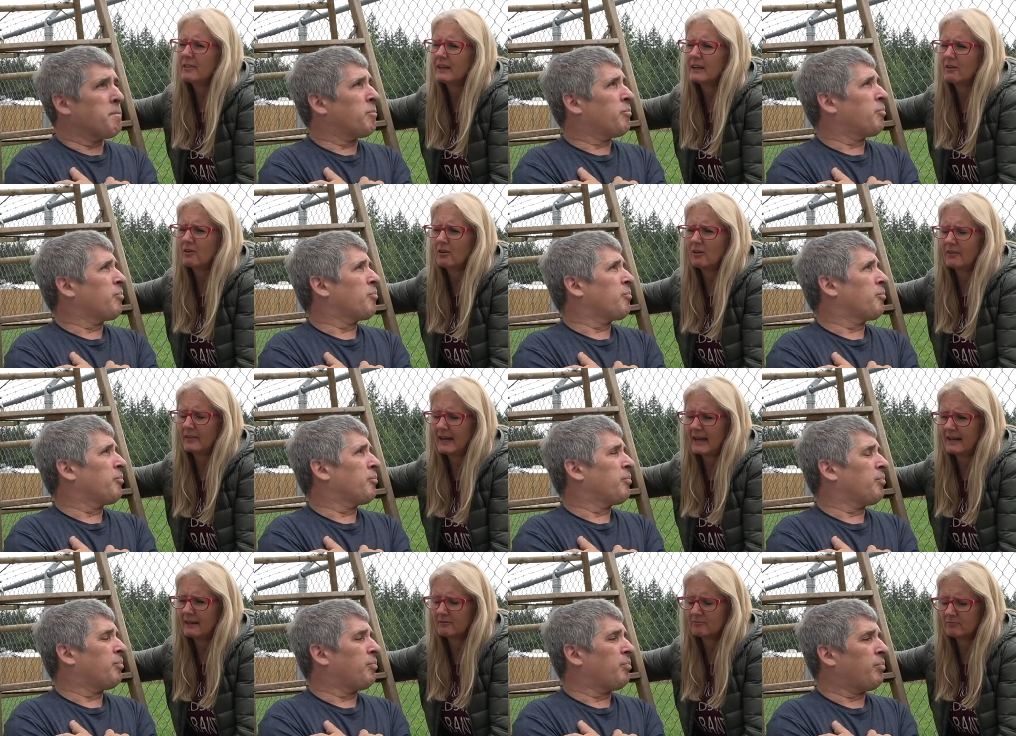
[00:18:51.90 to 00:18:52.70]
Speaker 1: think? All
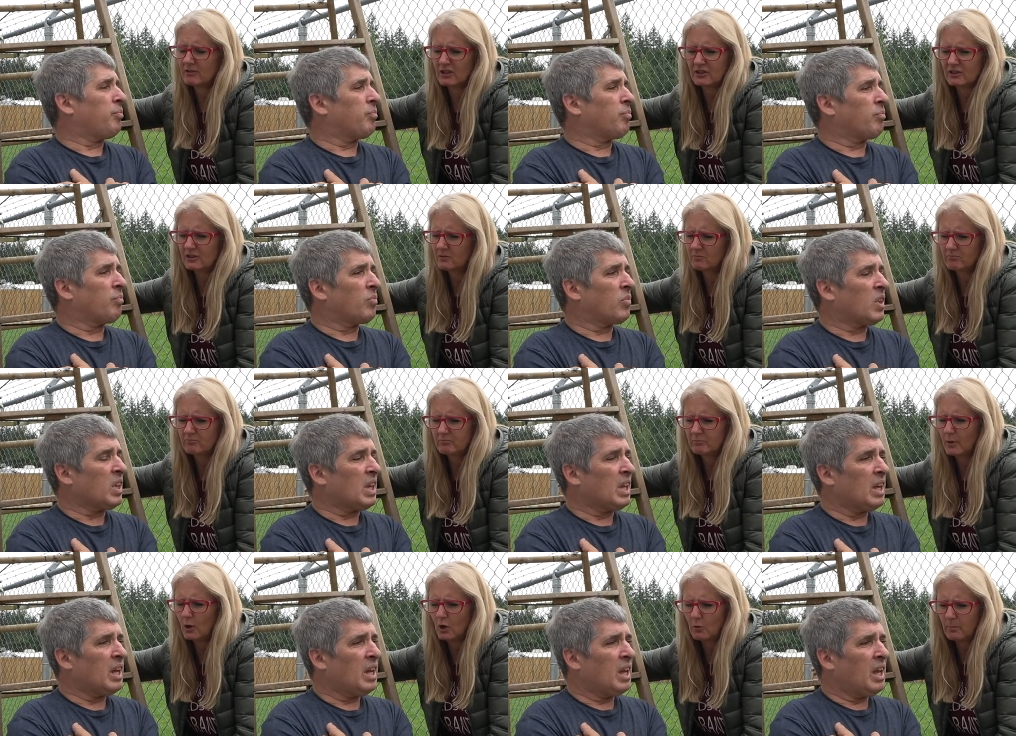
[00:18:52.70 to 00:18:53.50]
that just
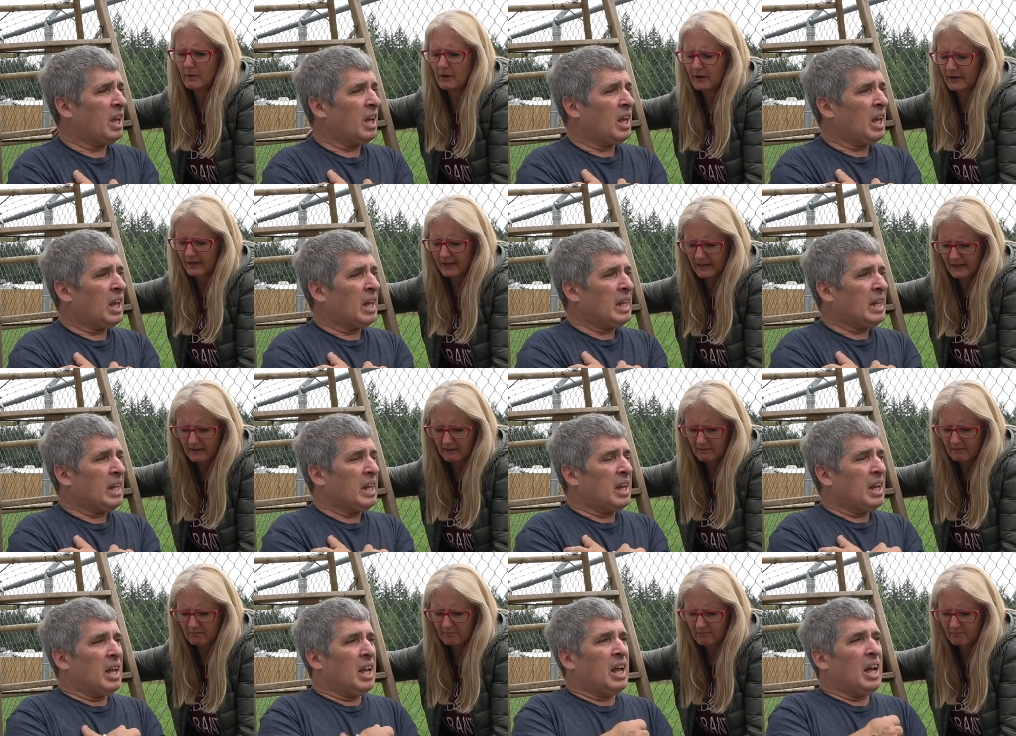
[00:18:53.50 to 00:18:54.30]
ballparking.
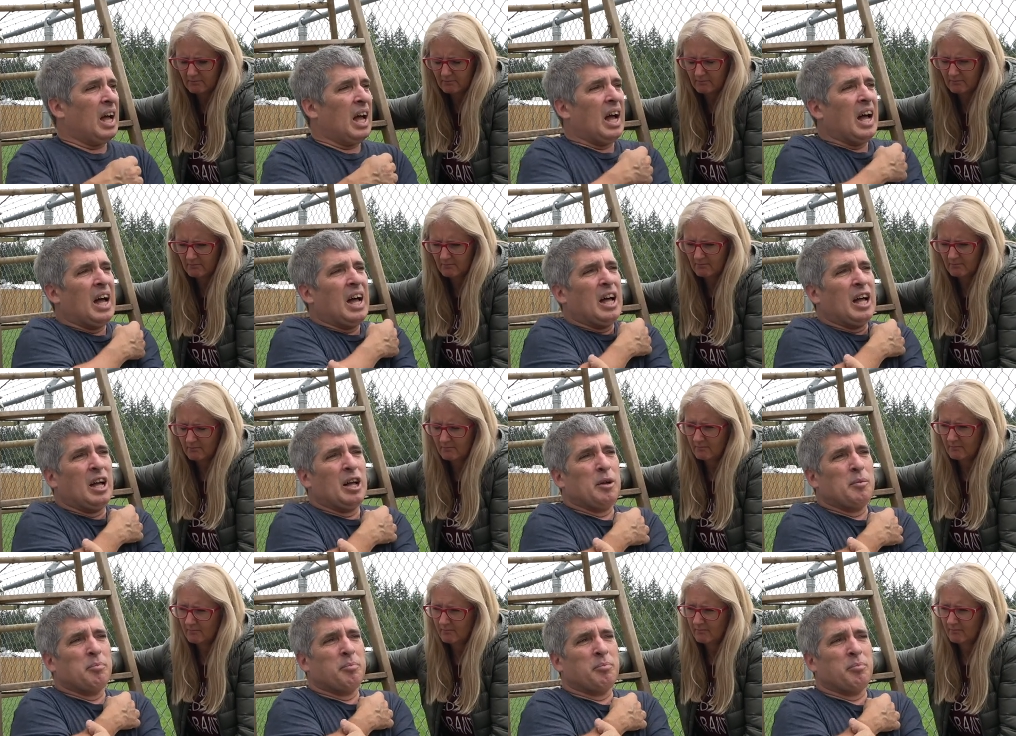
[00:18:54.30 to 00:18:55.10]

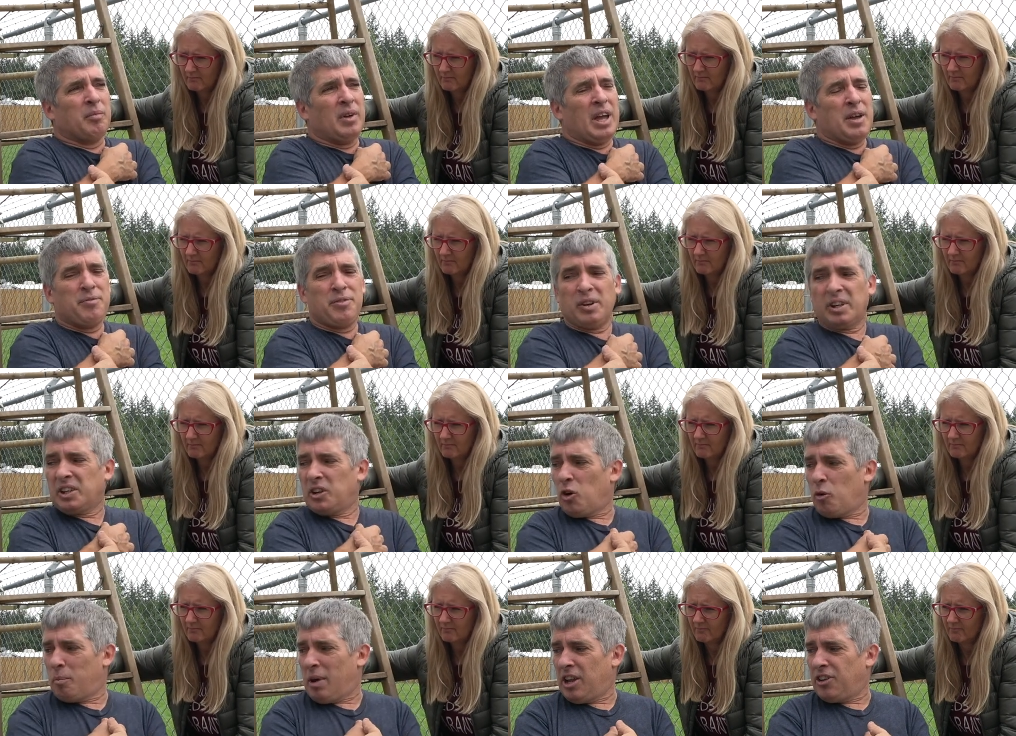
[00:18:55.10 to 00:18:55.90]
Speaker 2: Um, if there's
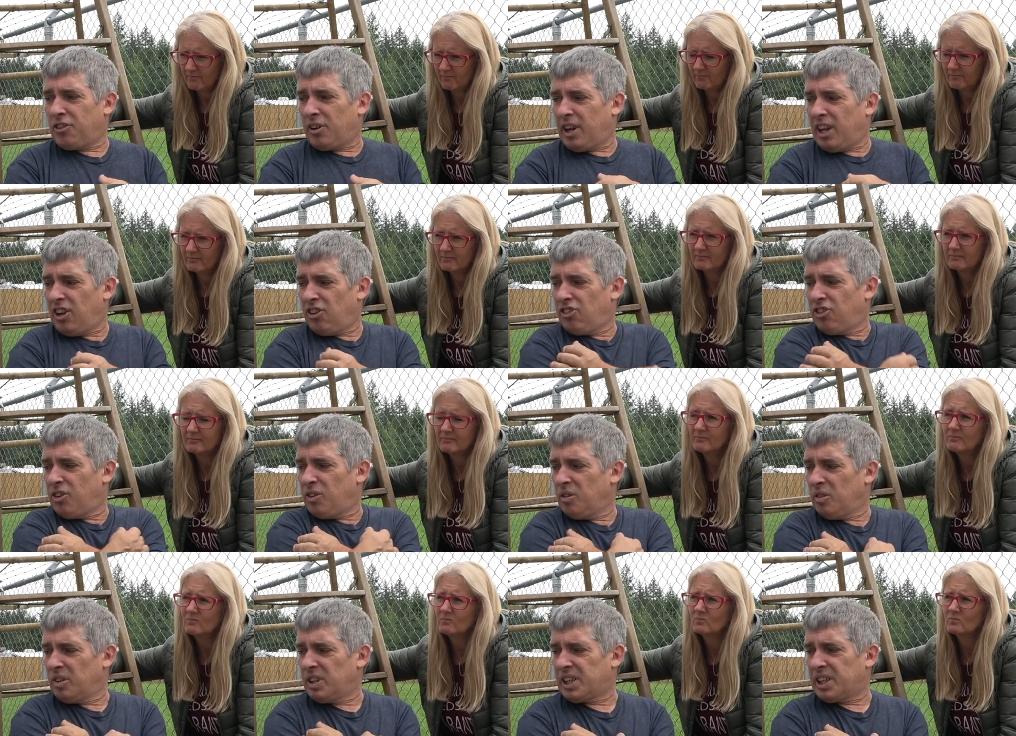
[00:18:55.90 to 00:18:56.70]
no major
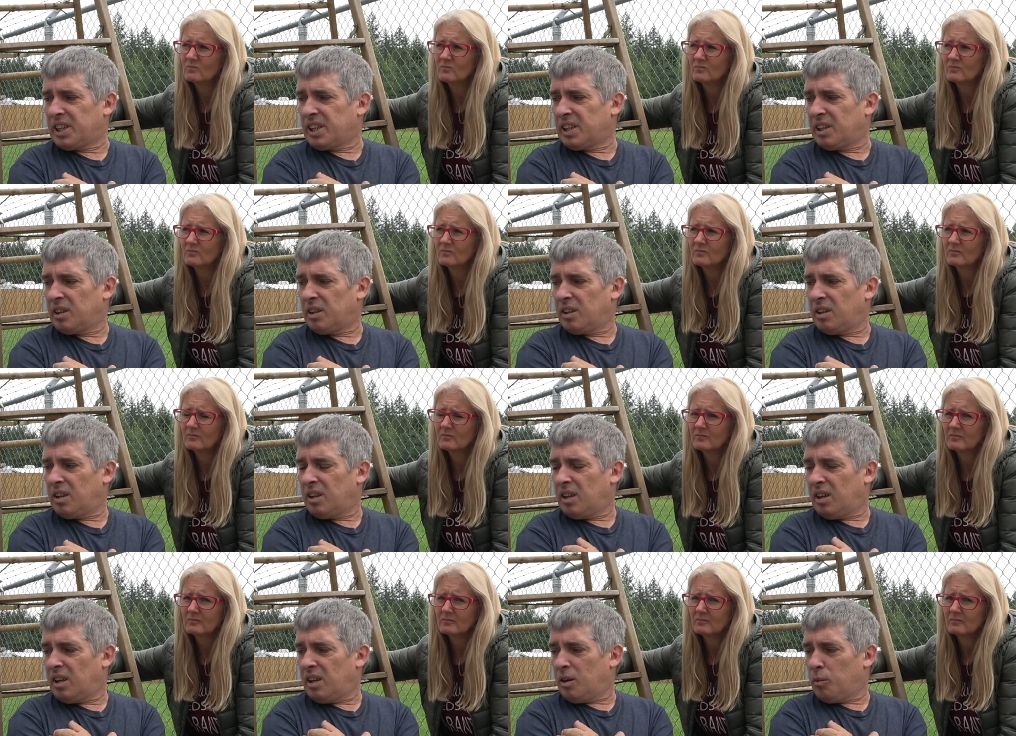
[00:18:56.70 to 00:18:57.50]
issues
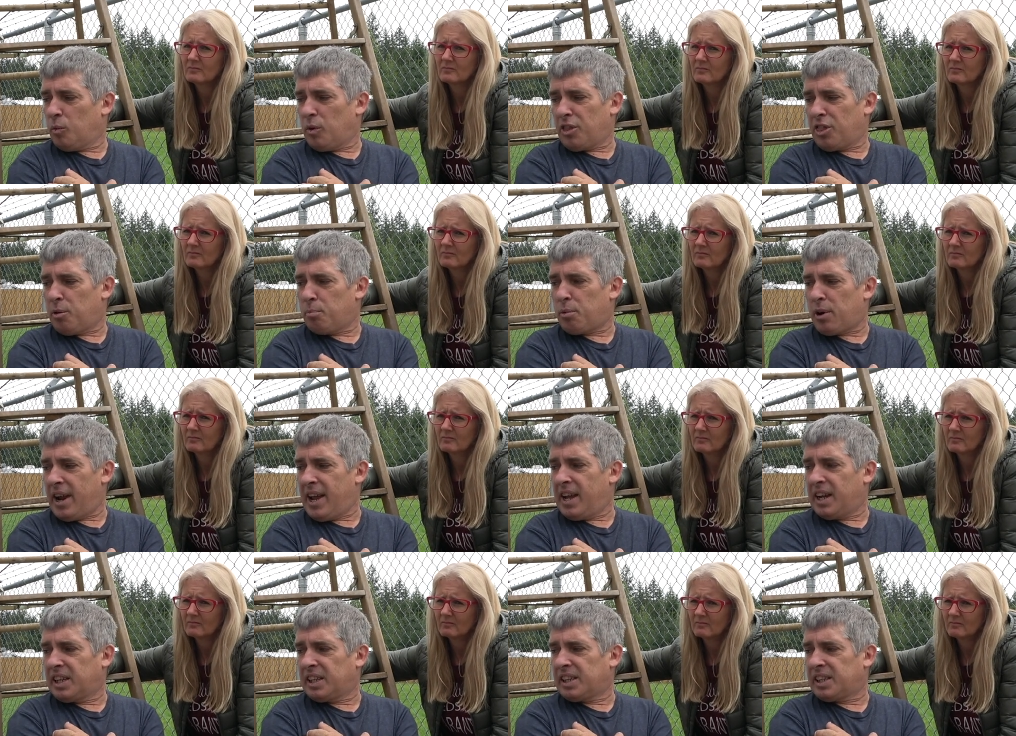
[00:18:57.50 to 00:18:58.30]
with the
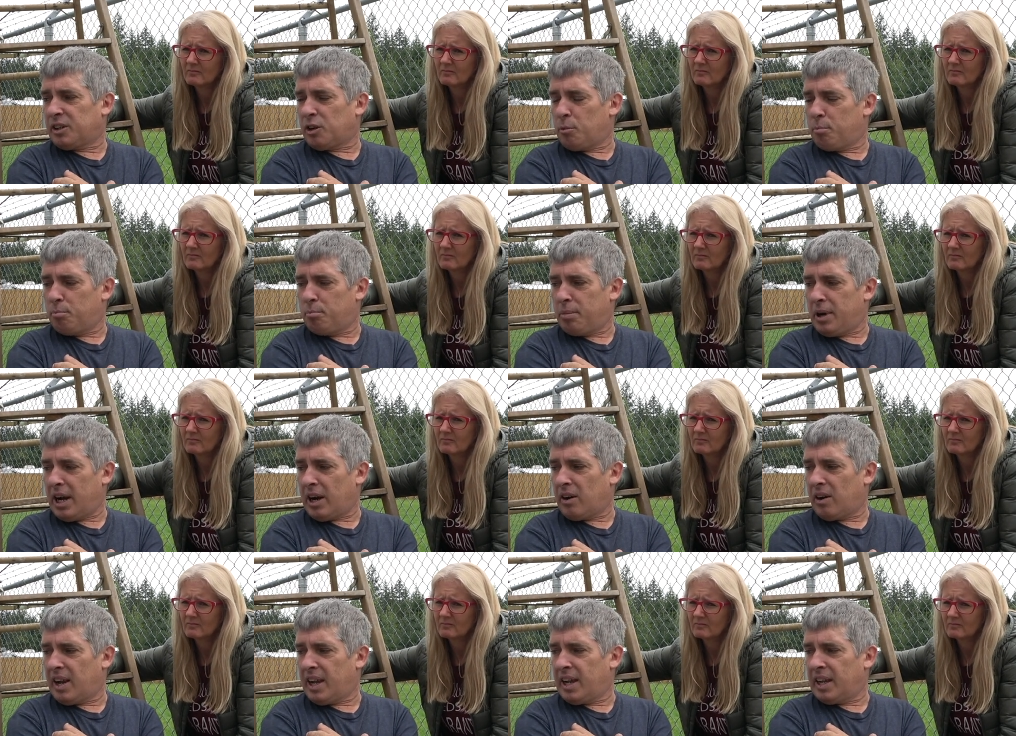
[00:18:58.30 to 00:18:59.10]
brakes or
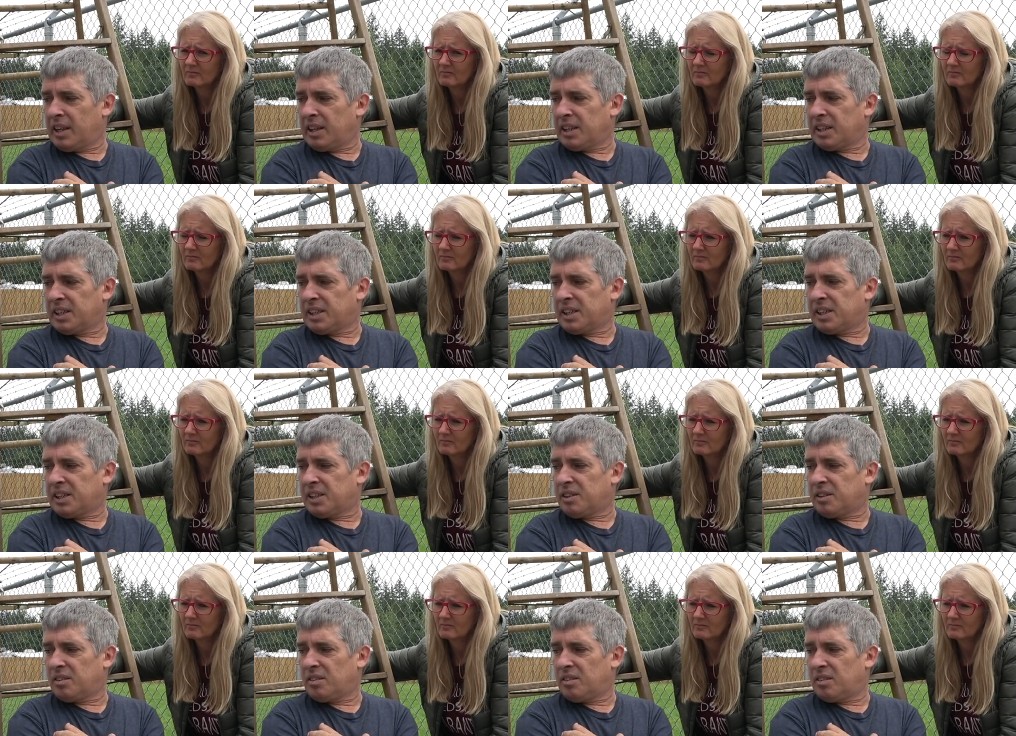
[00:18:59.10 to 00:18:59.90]

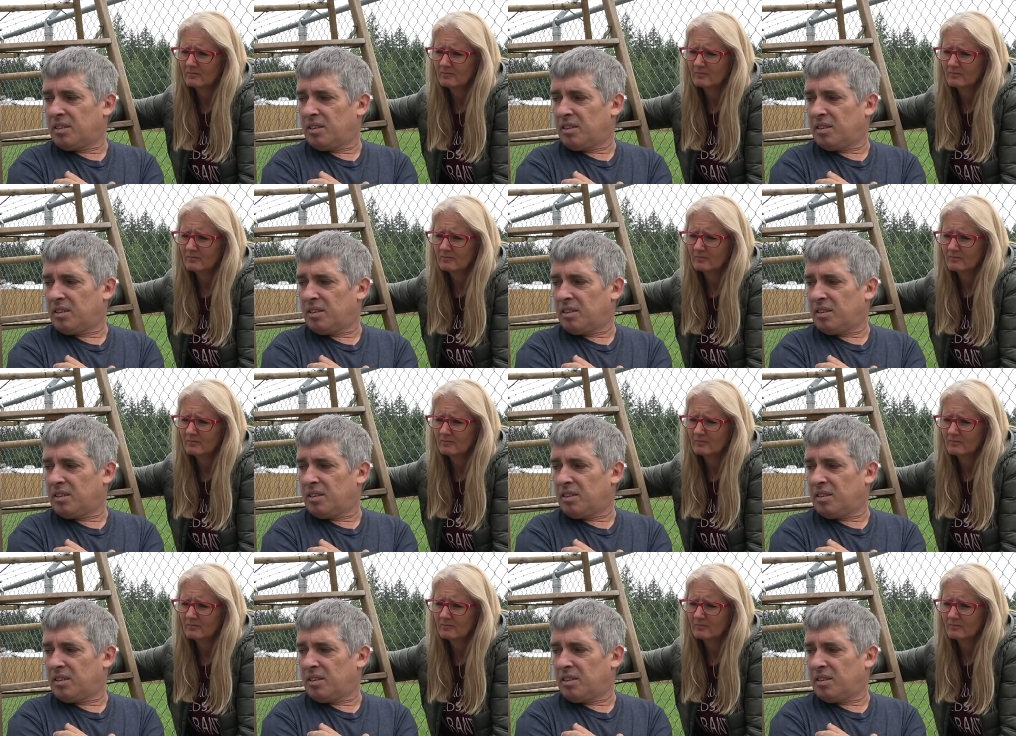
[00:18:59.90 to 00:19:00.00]
bearings,